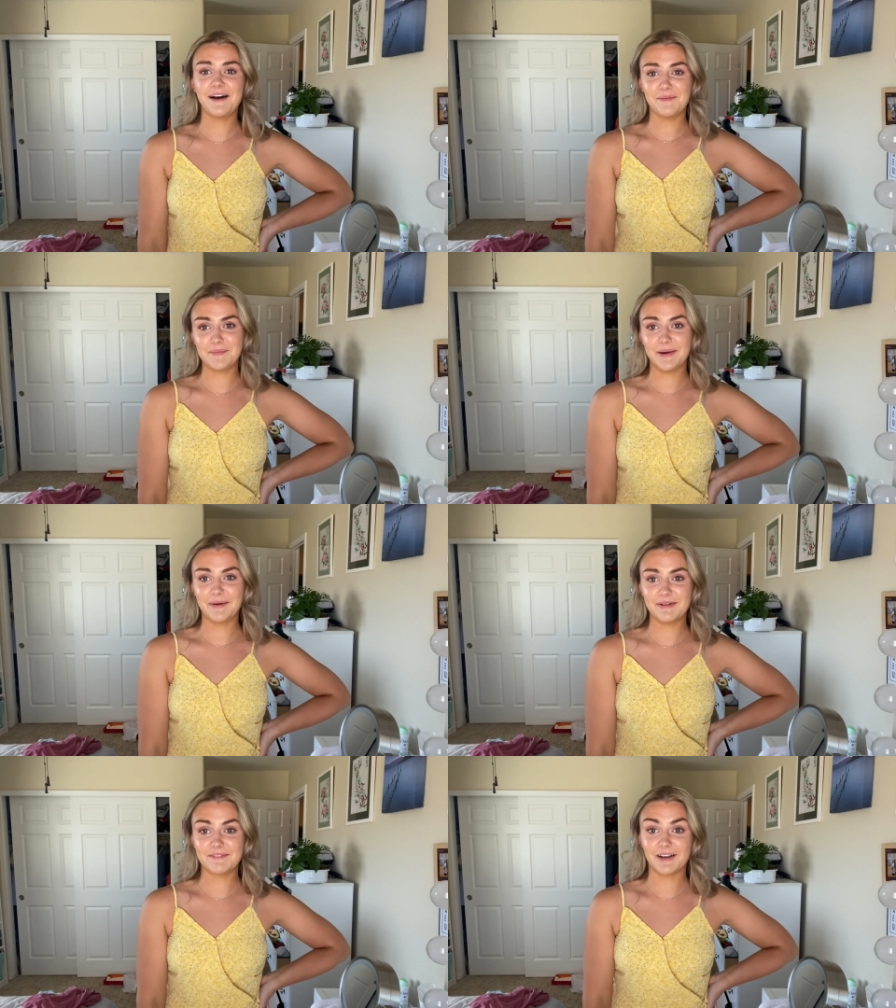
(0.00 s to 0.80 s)
um,
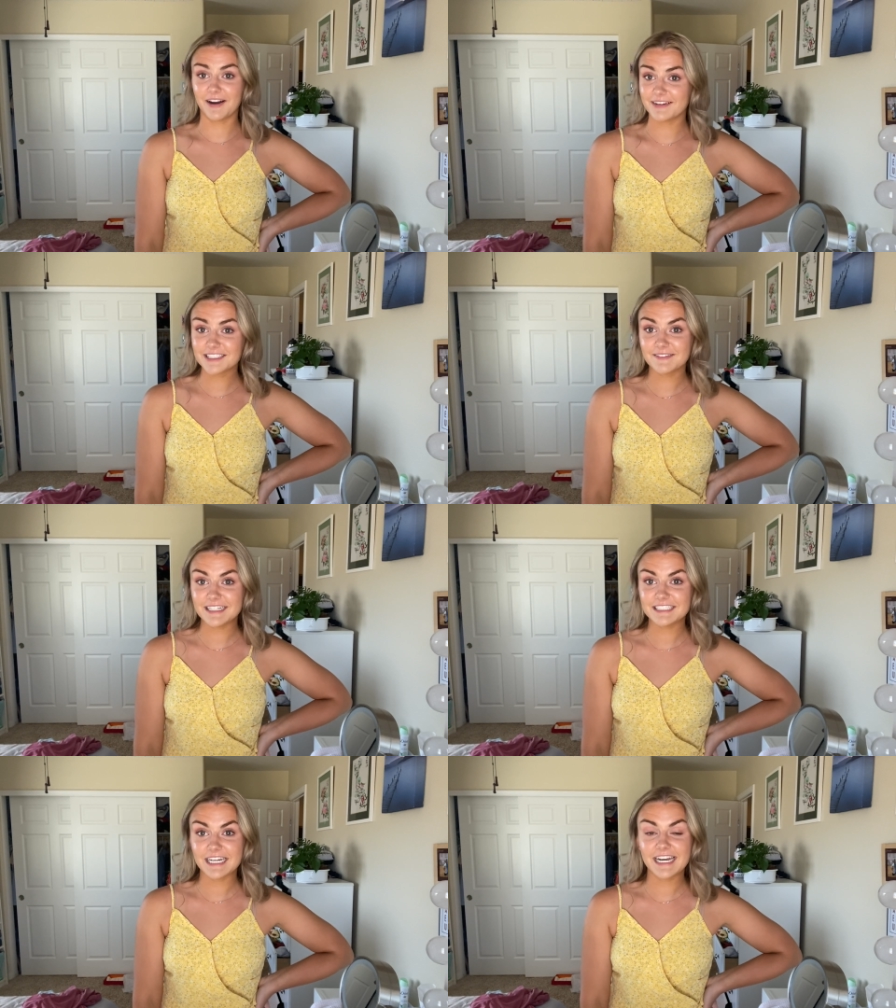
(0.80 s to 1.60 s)
but we've got a
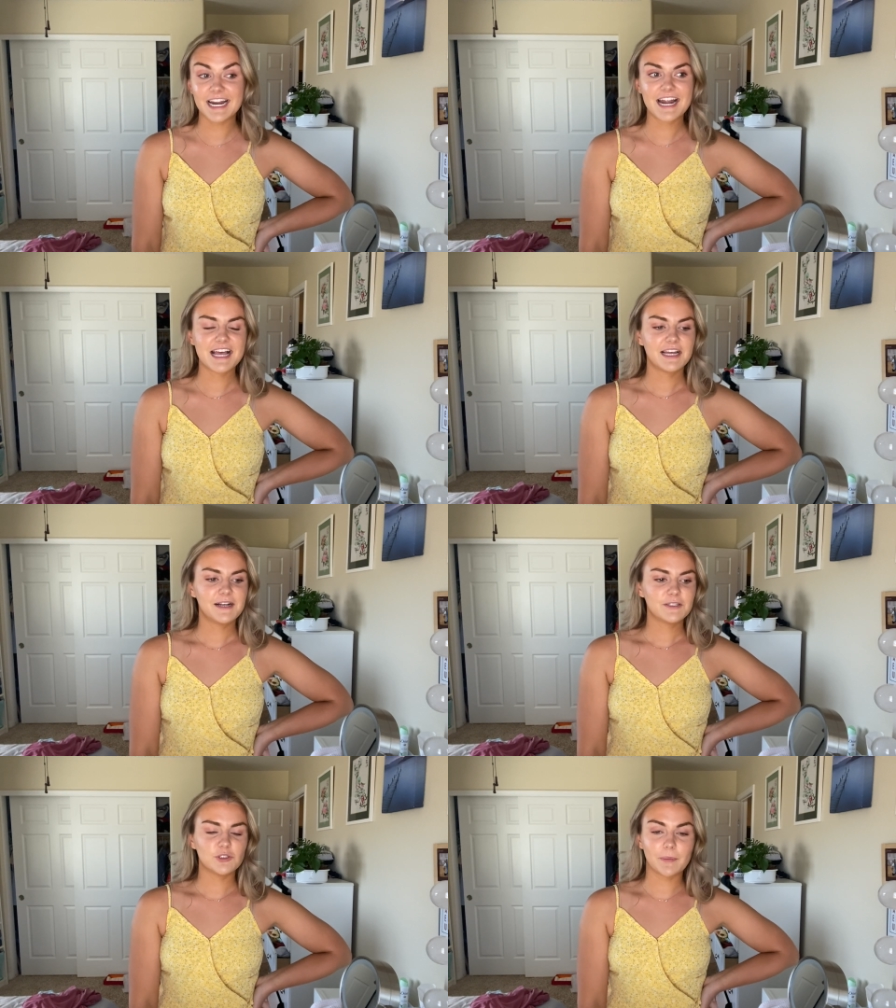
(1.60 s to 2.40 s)
reservation
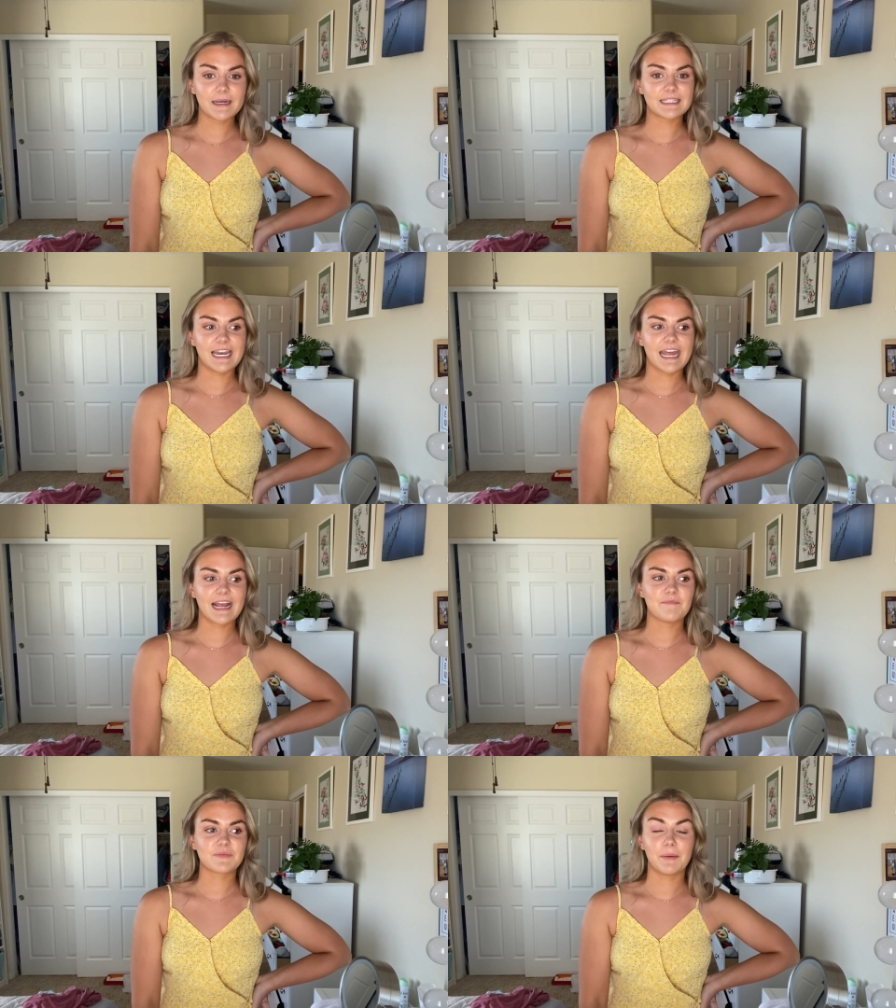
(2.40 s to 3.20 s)
super
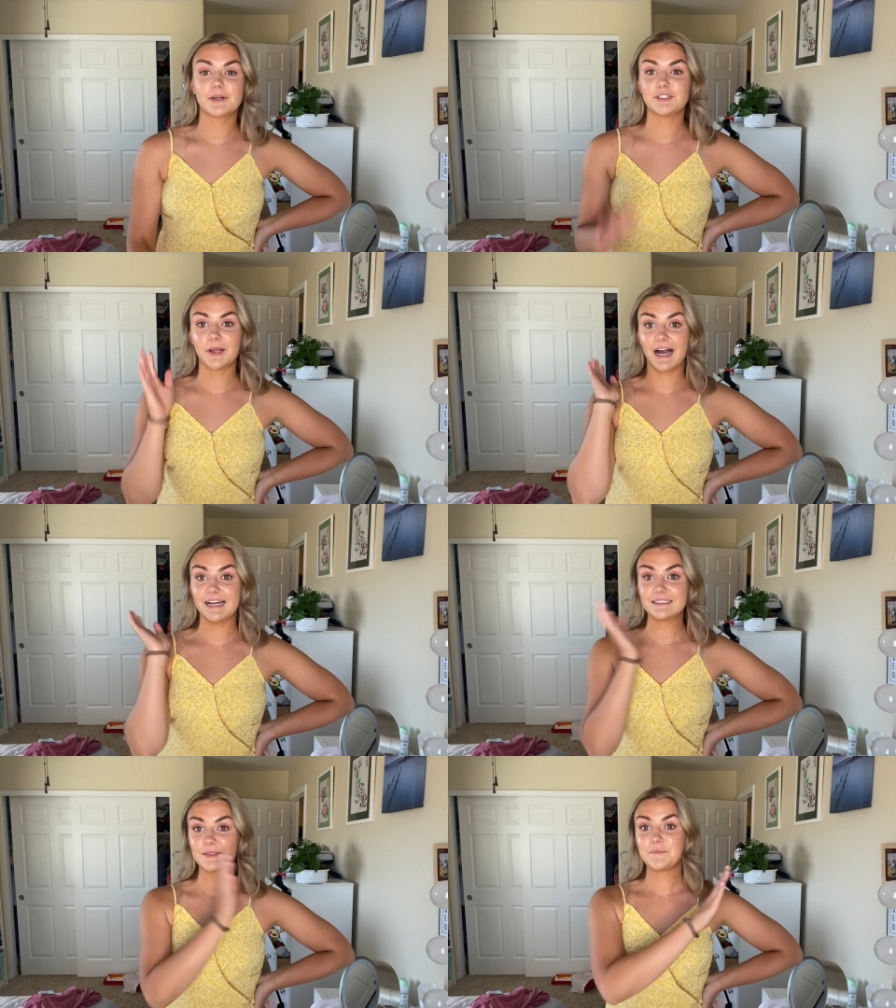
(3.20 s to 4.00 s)
exciting. I'm gonna show you
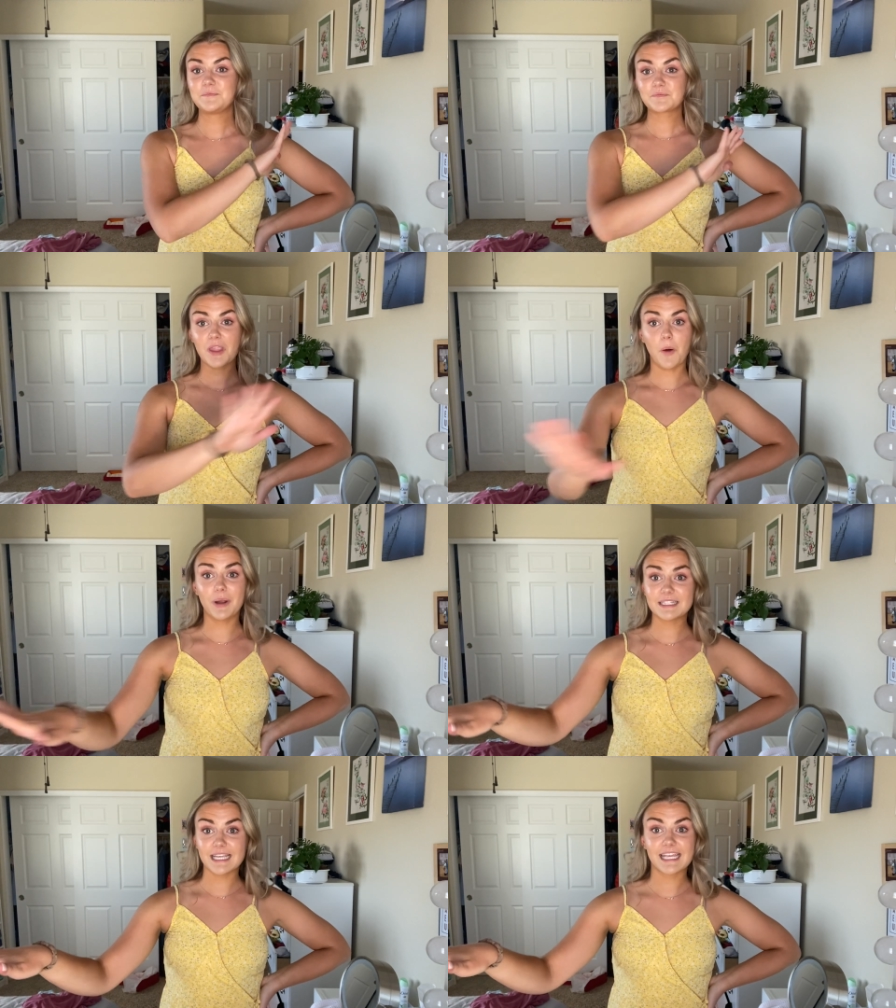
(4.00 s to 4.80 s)
guys
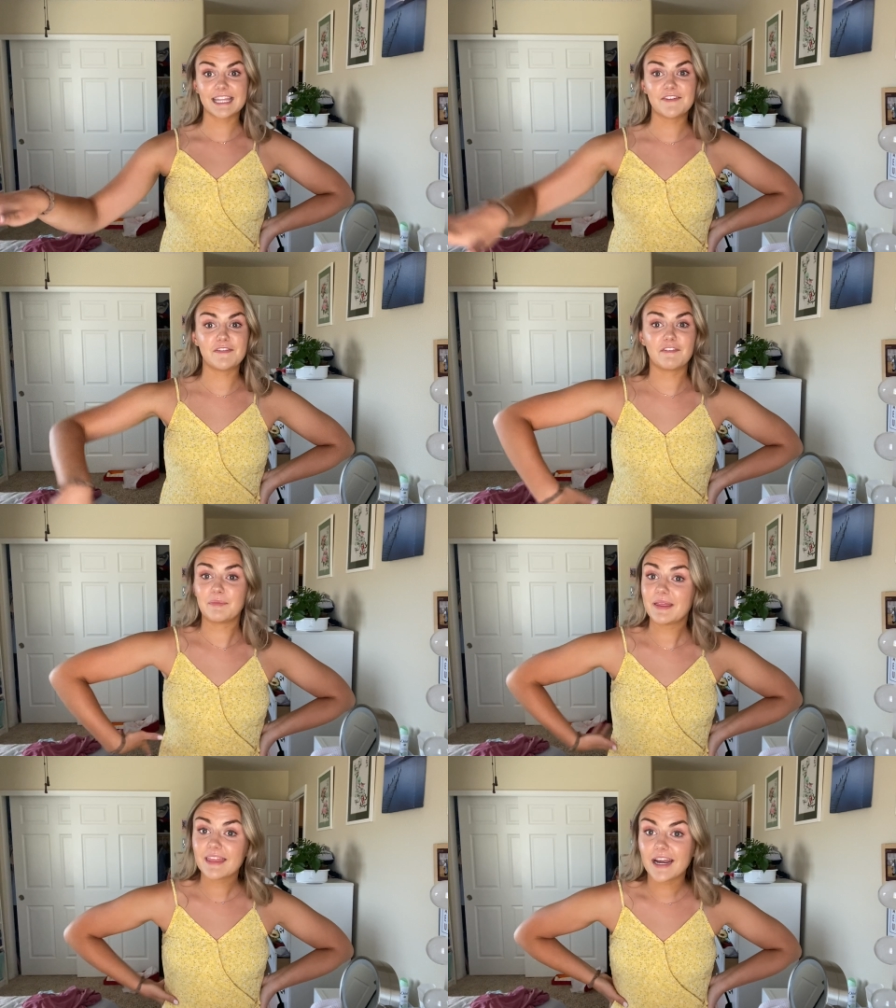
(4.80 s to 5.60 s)
what it's like in there if you've
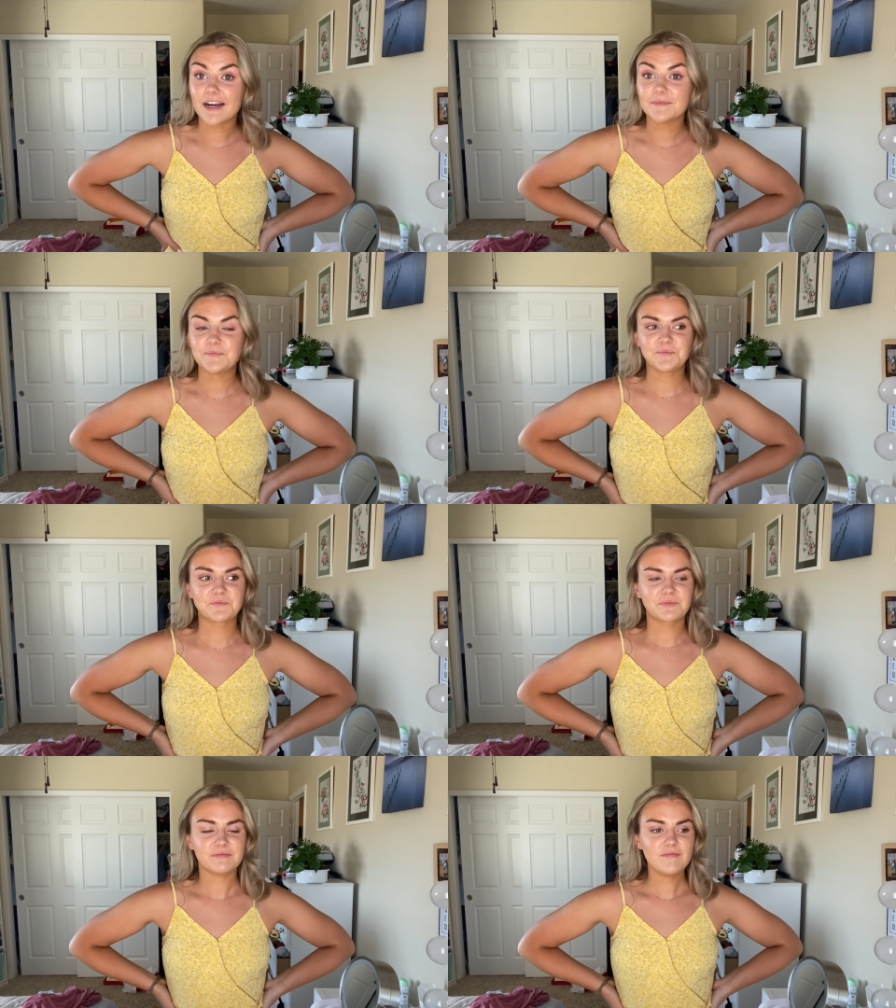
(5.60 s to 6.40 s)
never been there,
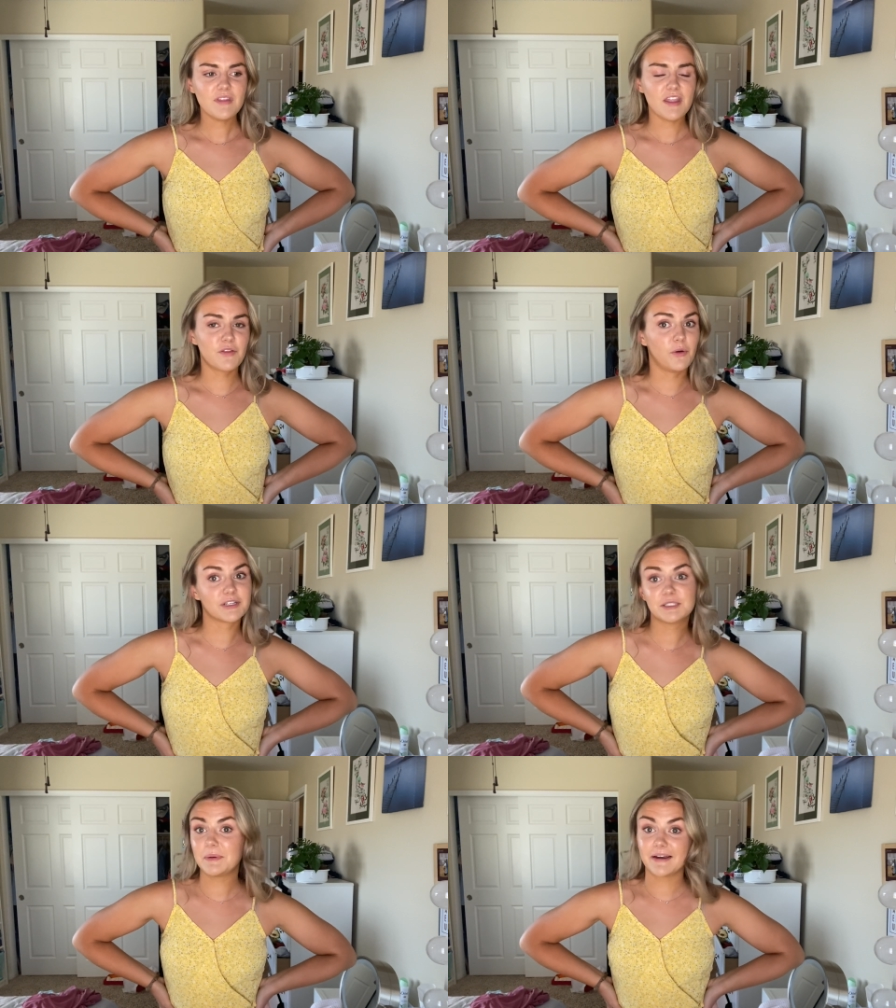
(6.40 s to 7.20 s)
the whole
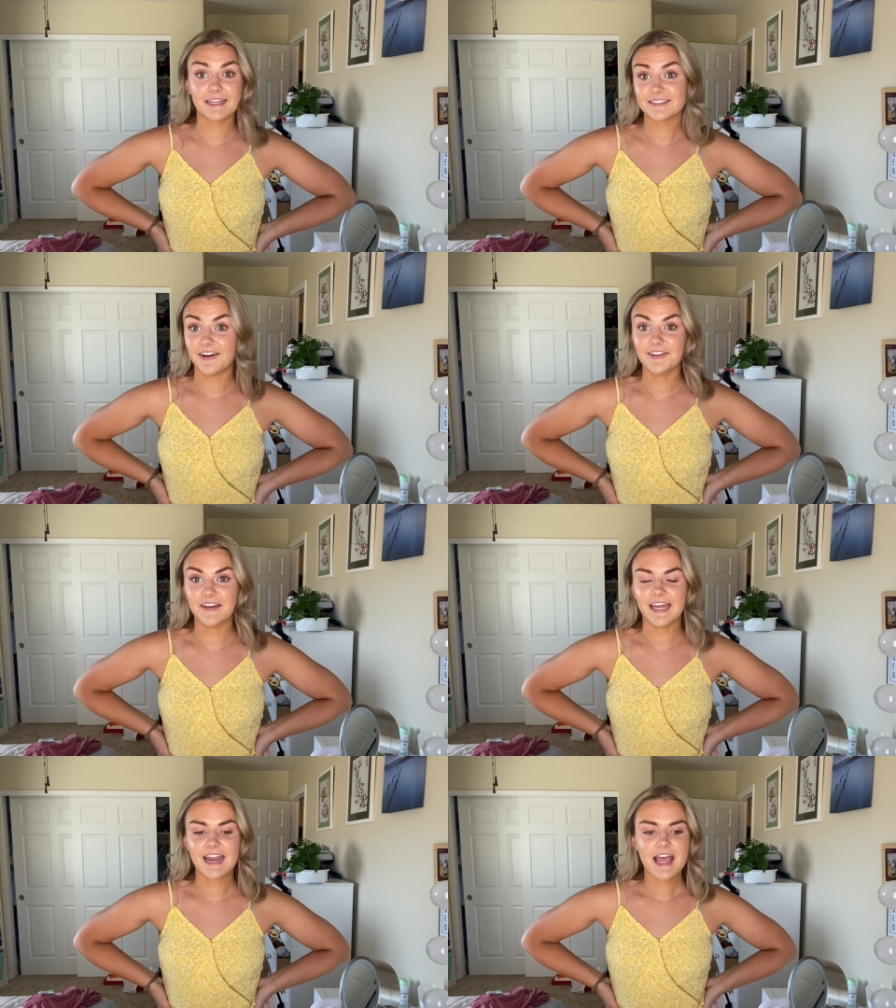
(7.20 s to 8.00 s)
experience, all
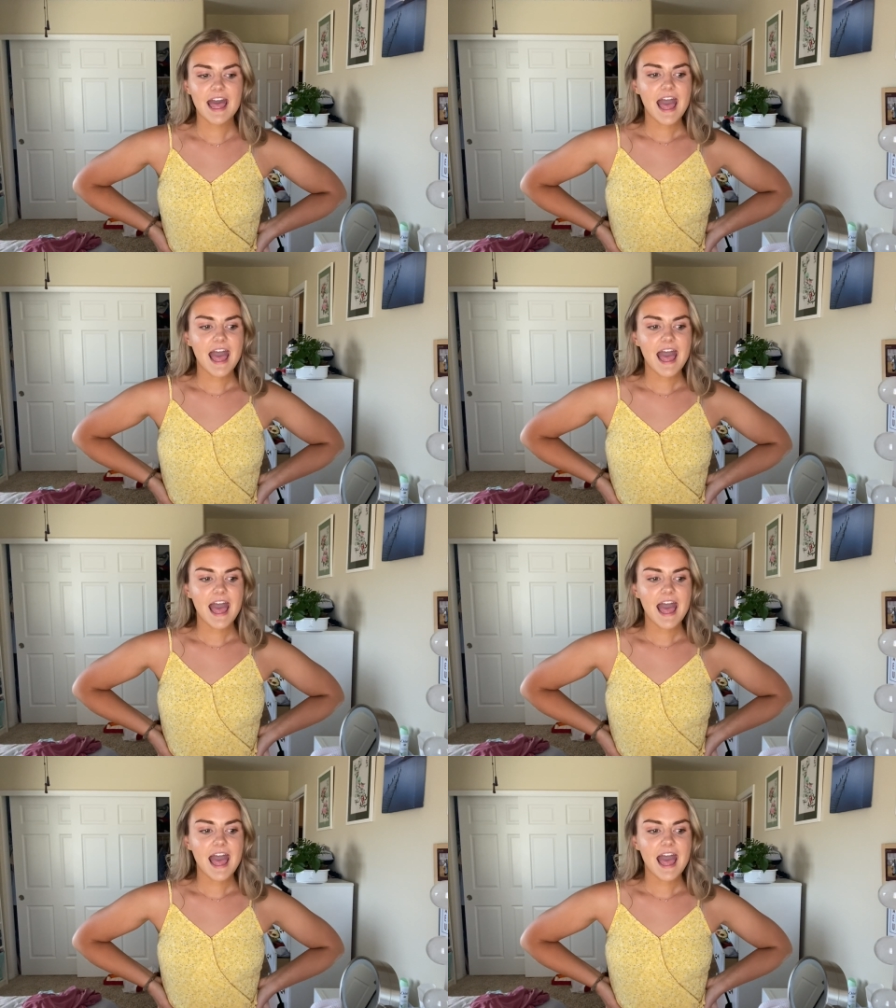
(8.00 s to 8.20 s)
of it.